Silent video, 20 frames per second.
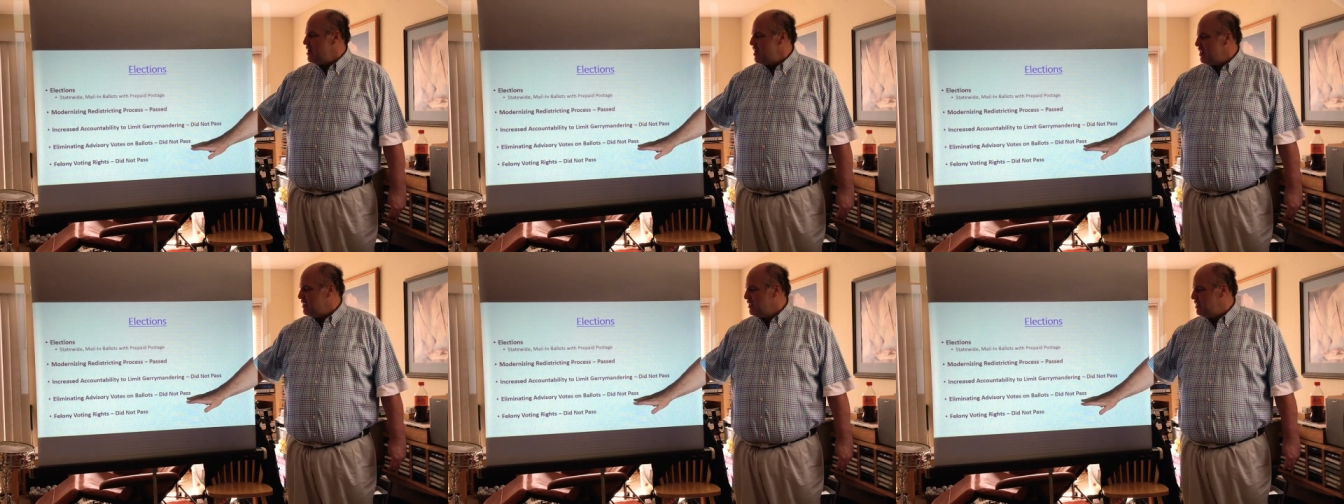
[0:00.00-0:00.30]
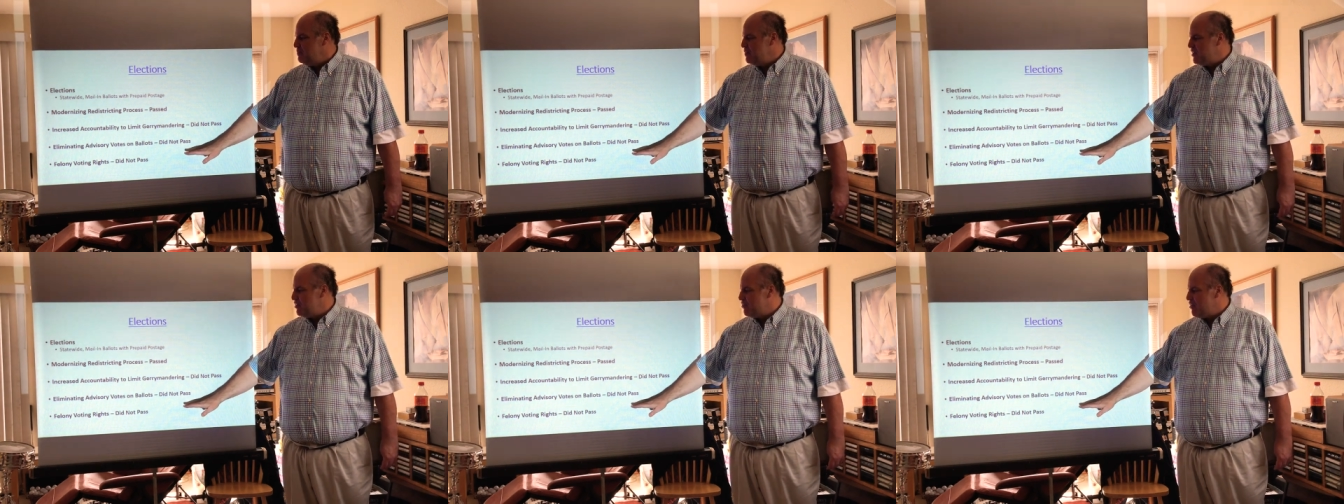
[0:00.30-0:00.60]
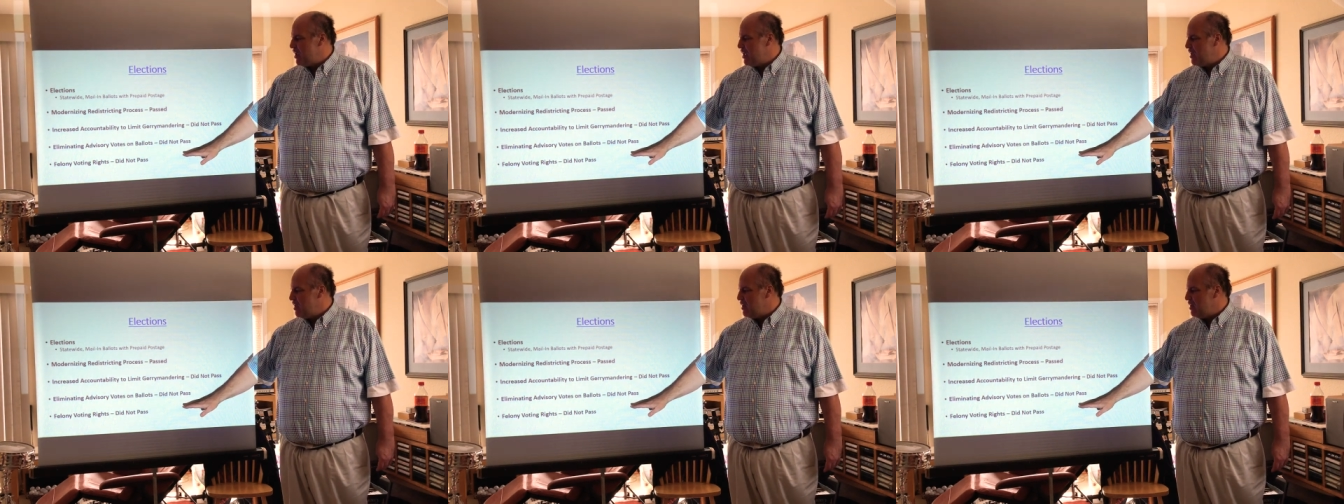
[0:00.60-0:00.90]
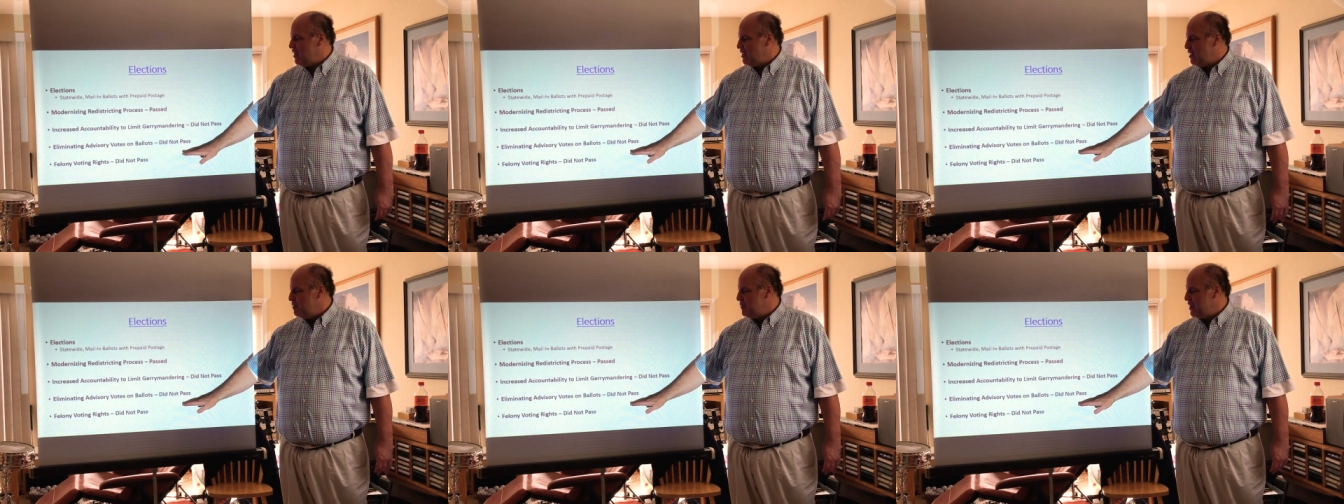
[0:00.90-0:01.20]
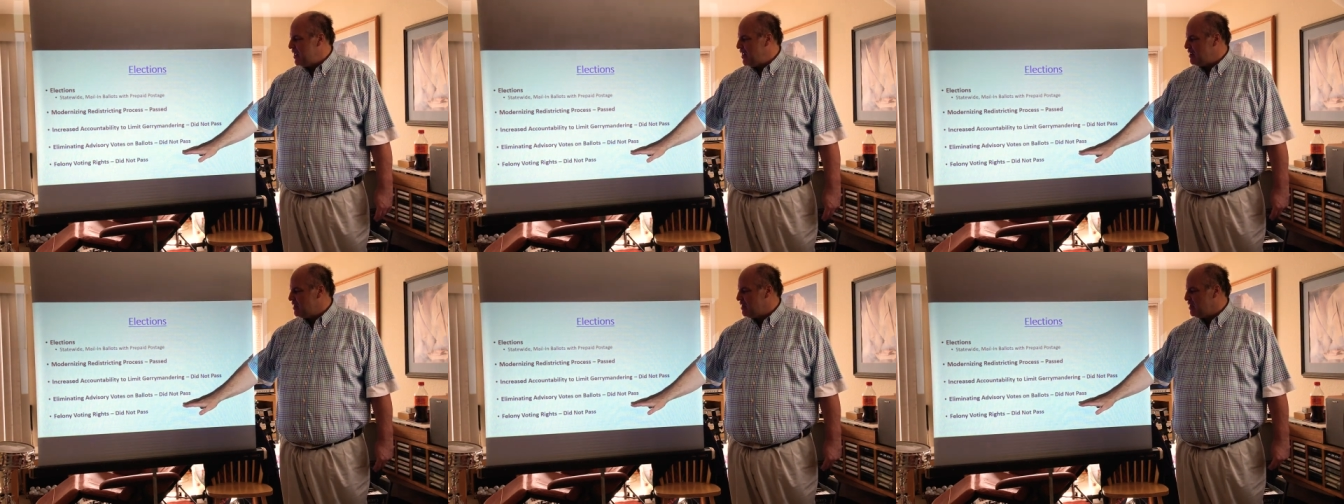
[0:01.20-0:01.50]

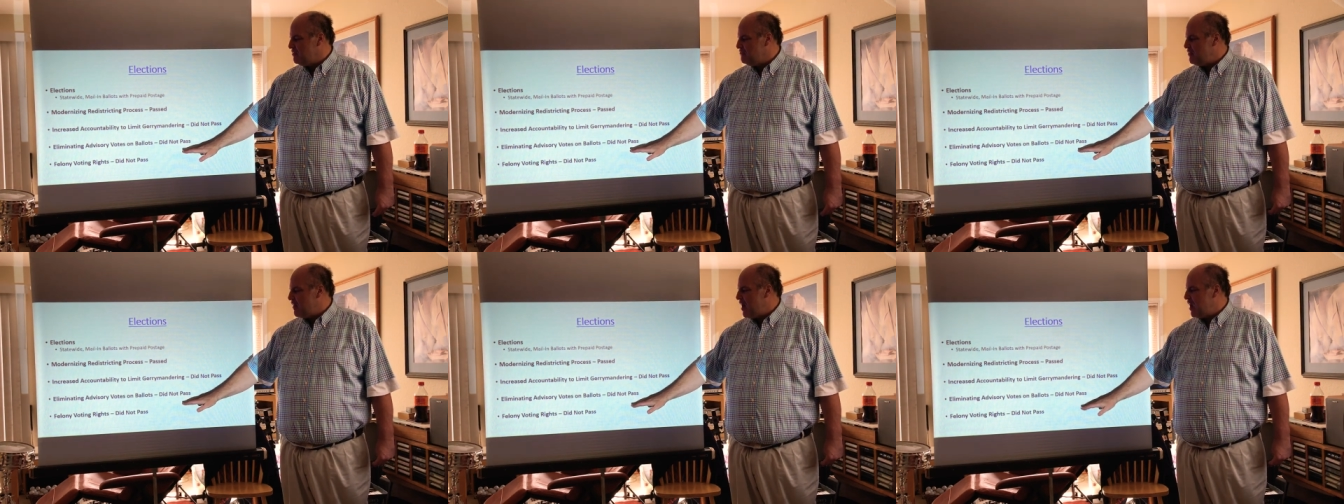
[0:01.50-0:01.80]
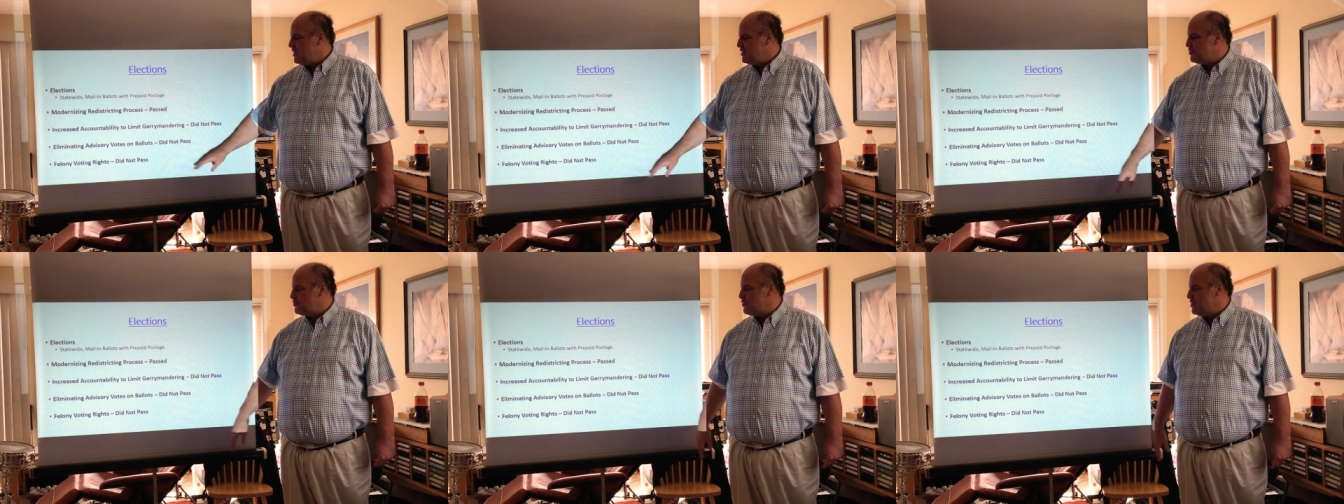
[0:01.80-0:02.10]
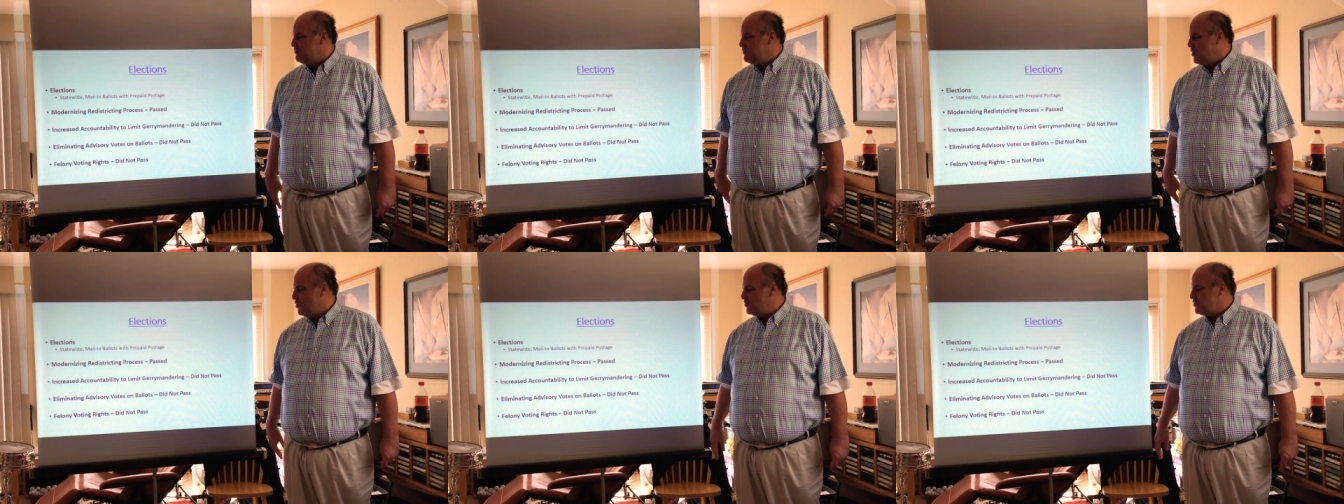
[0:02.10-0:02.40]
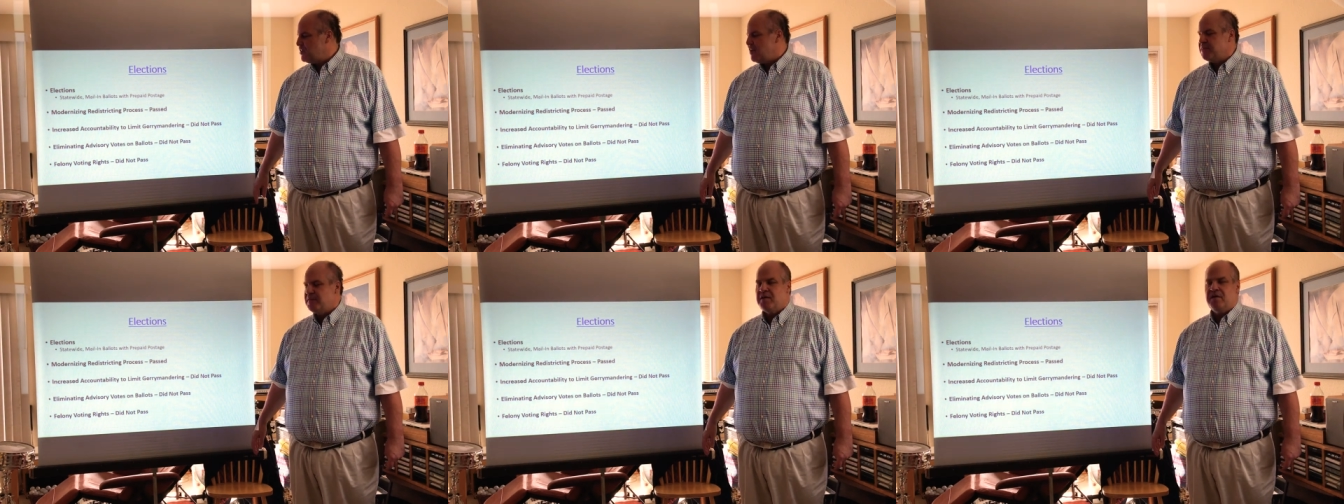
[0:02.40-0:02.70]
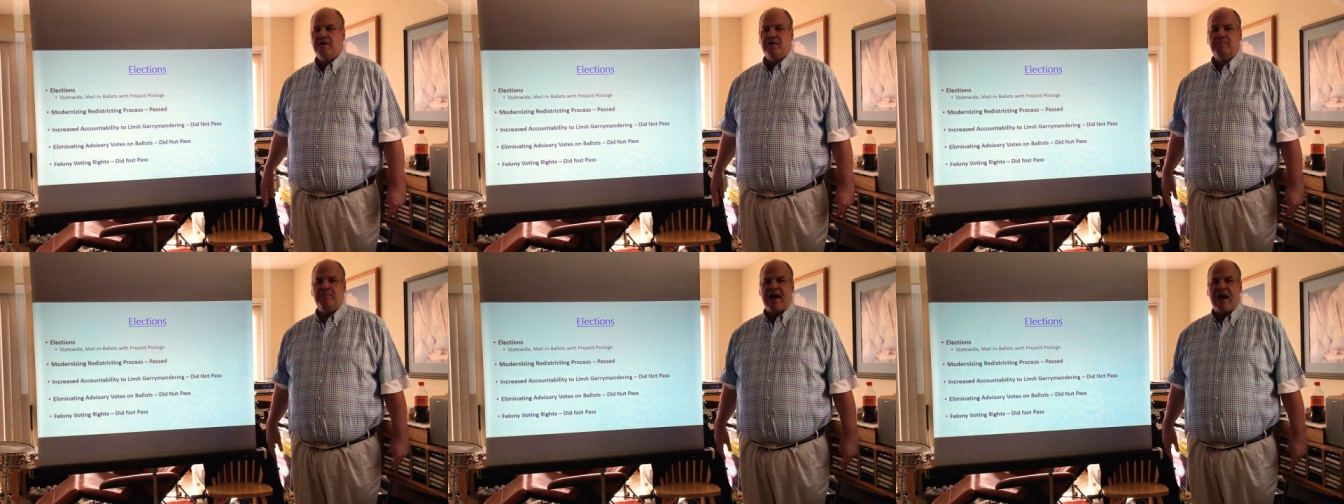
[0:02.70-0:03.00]
Eliminating advisory votes on
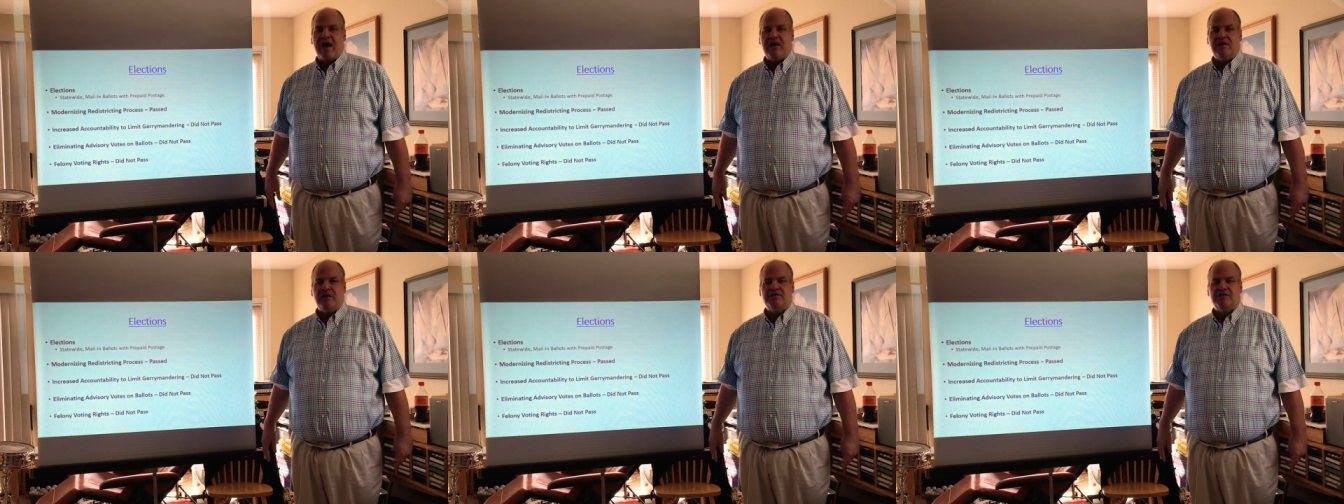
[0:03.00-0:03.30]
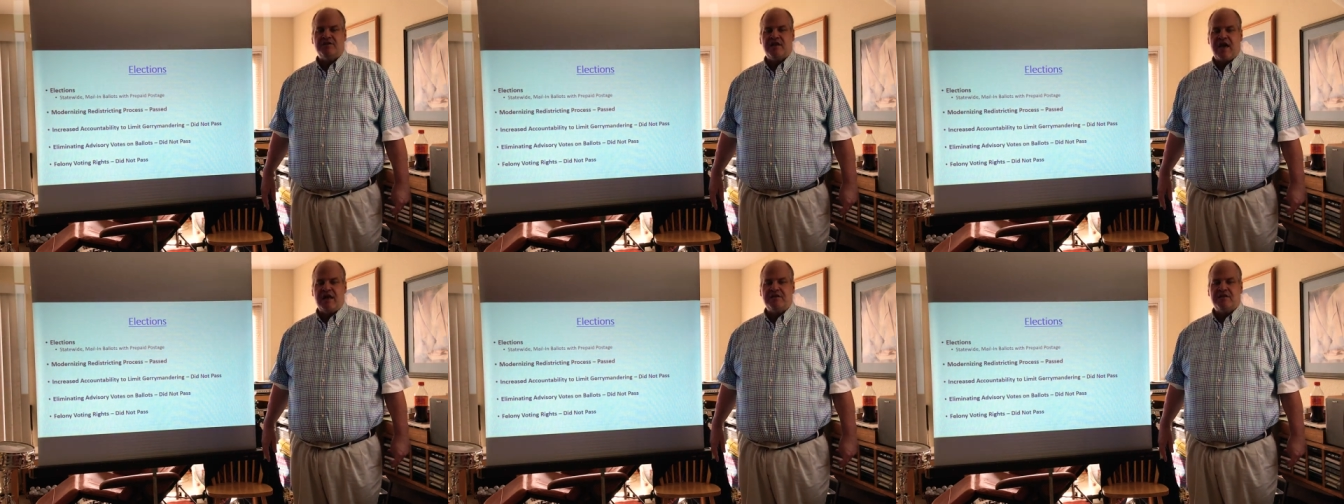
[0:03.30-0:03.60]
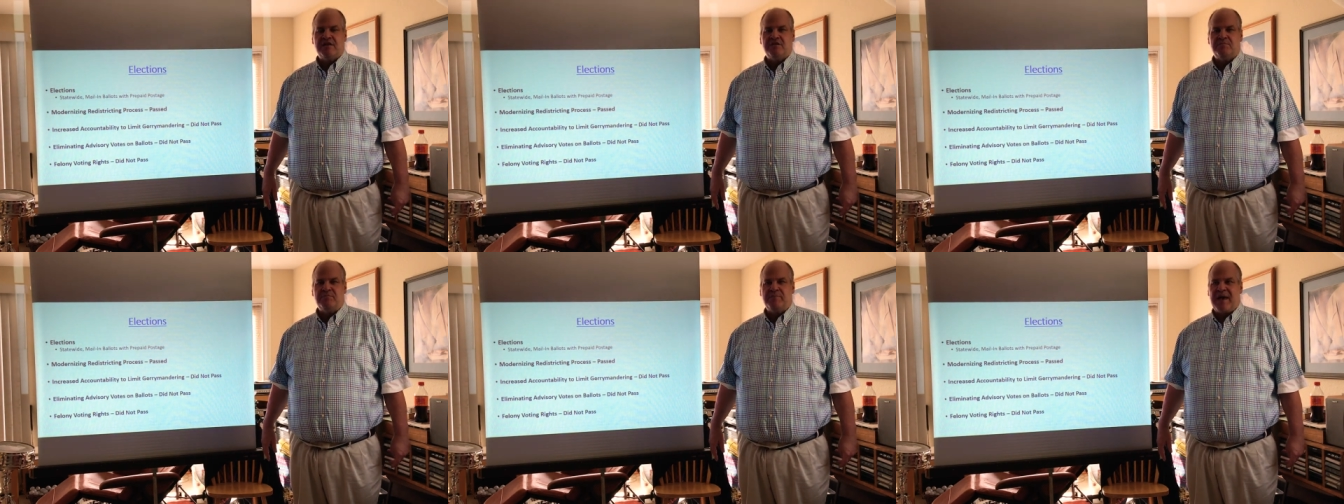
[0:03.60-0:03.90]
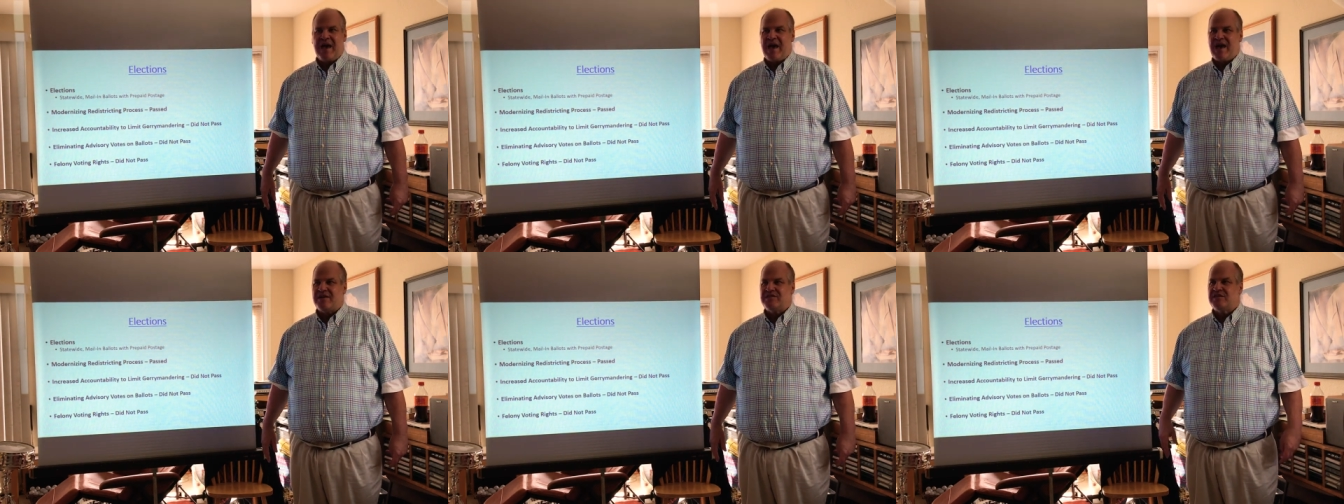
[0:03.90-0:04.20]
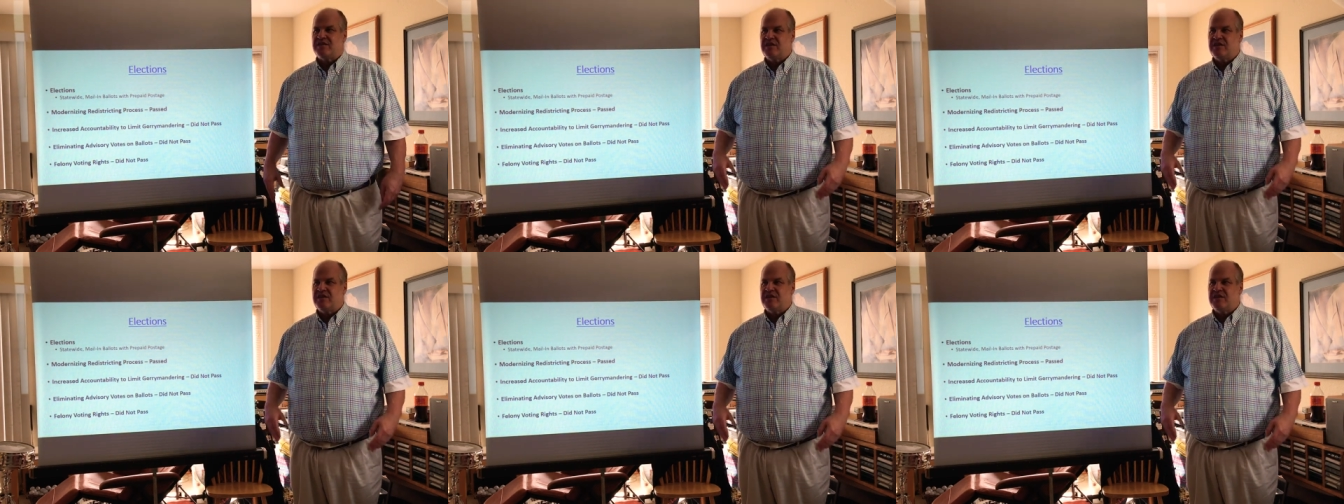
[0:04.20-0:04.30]
the ballots, that didn't pass.